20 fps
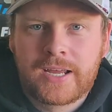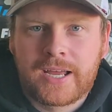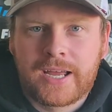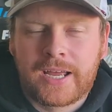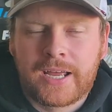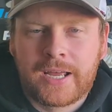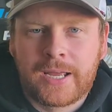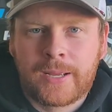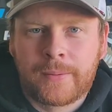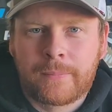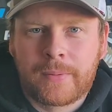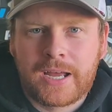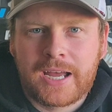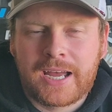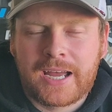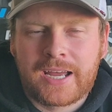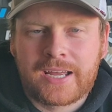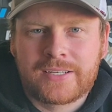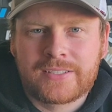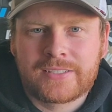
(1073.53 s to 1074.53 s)
I
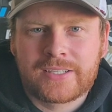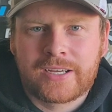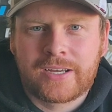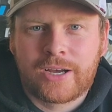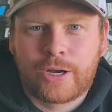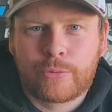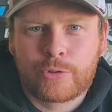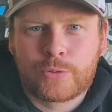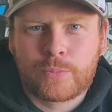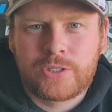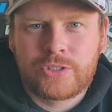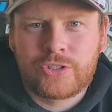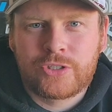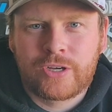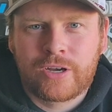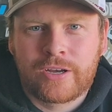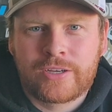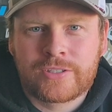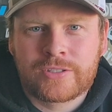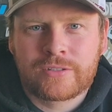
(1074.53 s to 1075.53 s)
will speak to
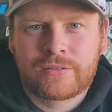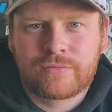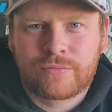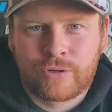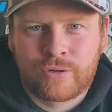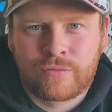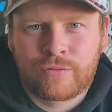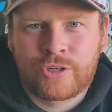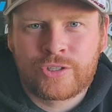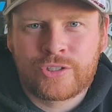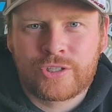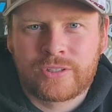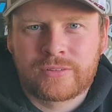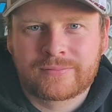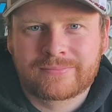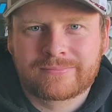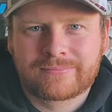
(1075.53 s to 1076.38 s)
you guys very, very soon.